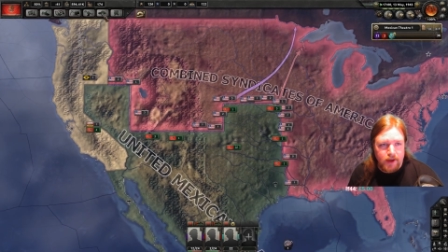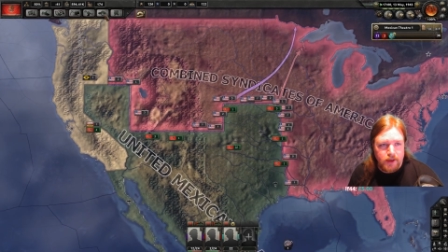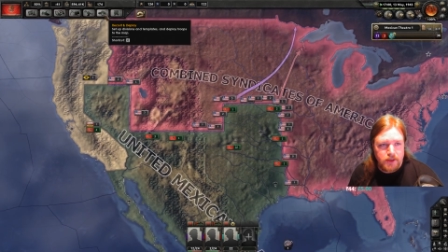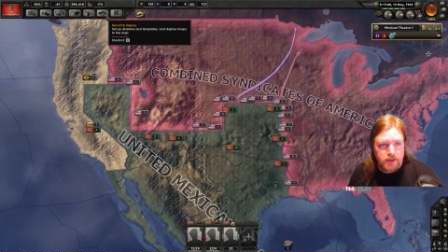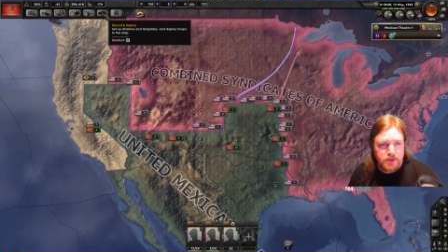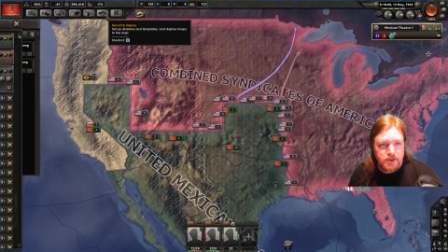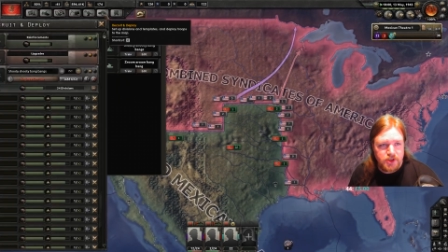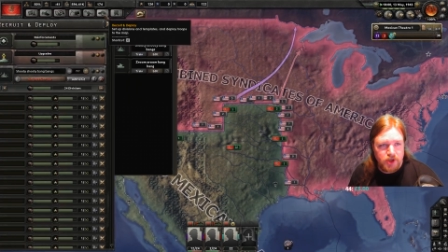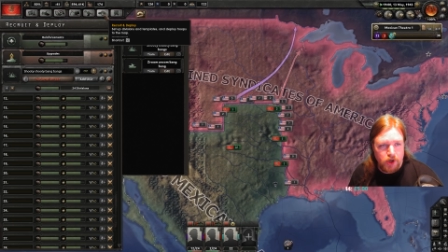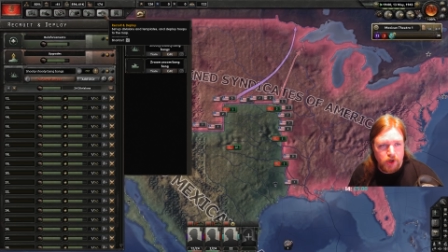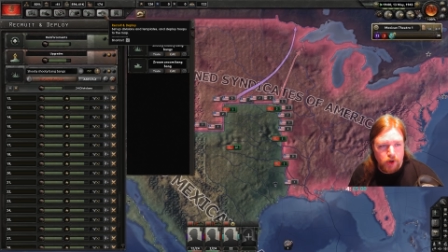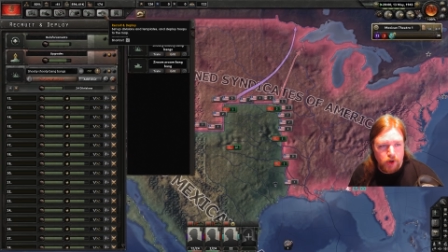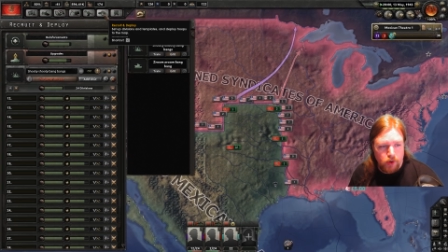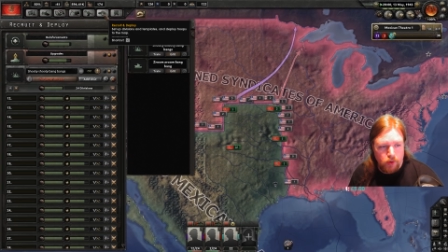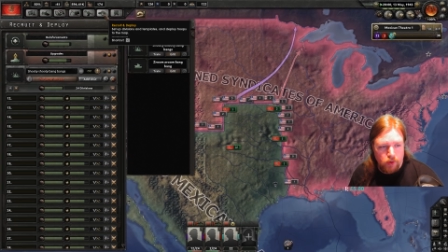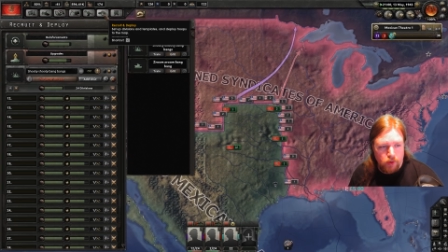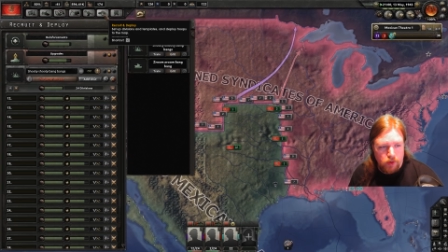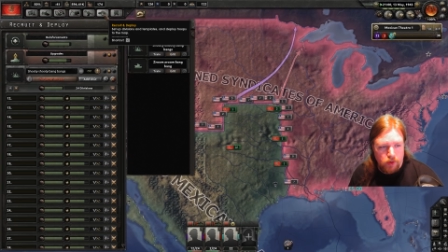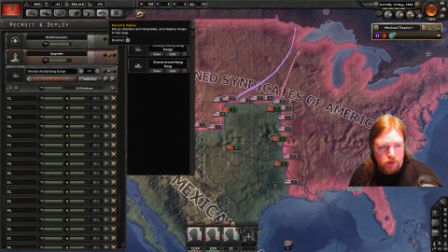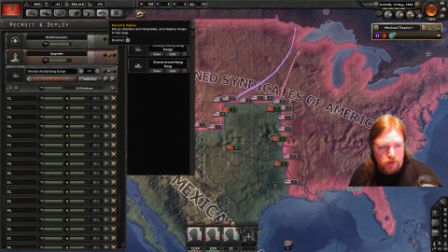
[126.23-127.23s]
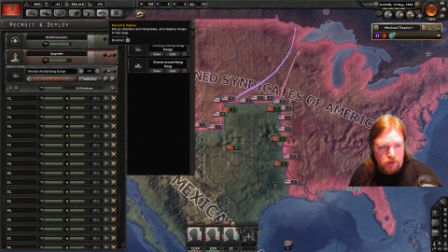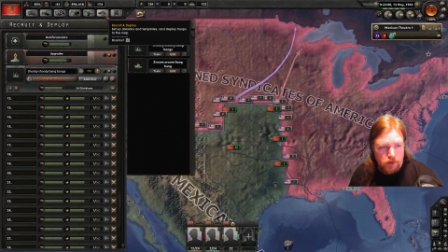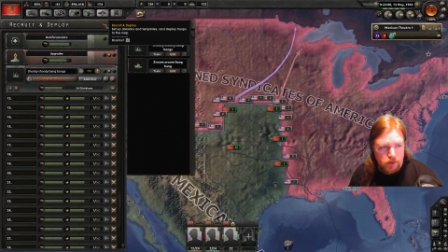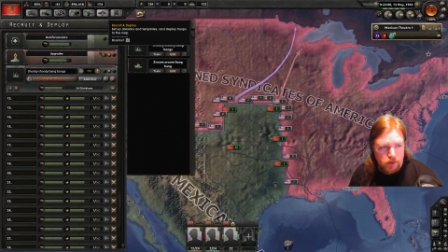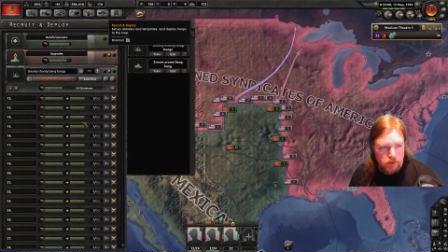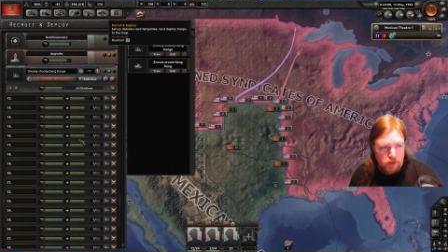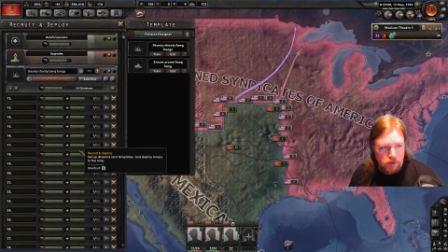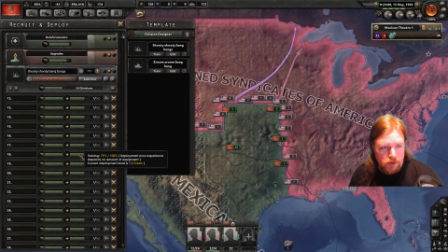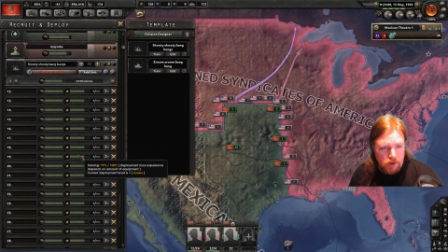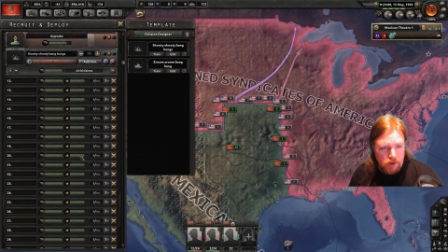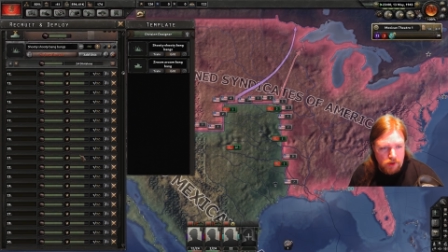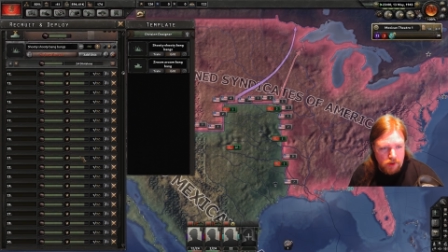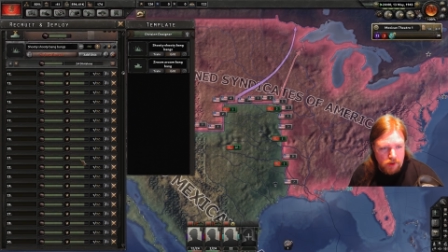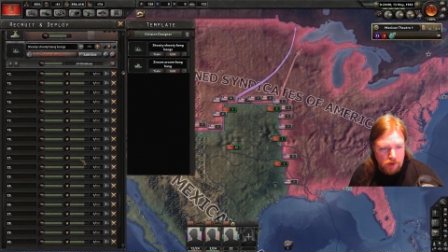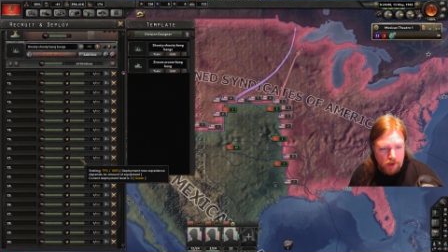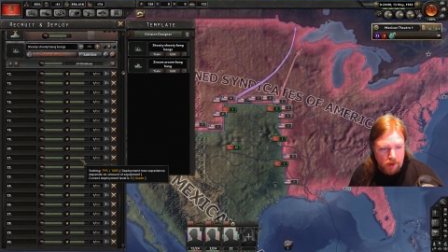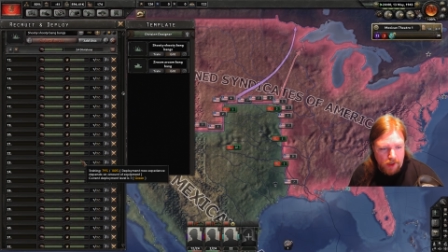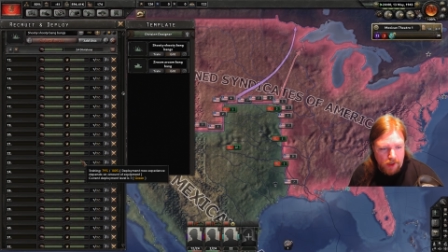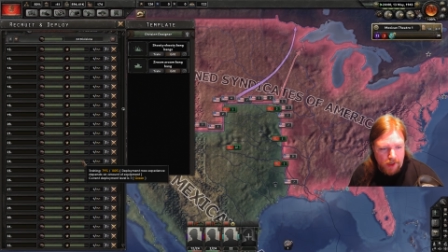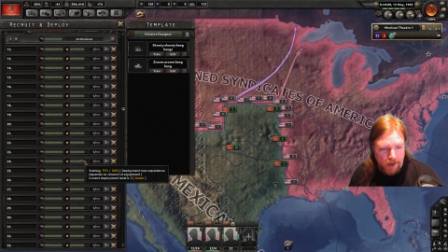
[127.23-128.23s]
so...
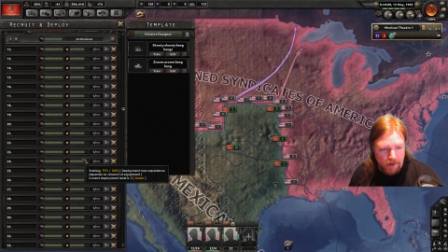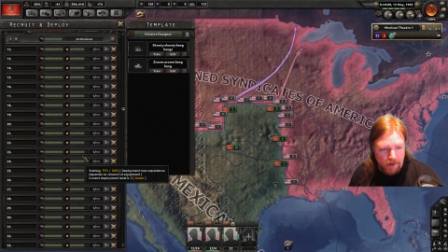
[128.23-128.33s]
Ah,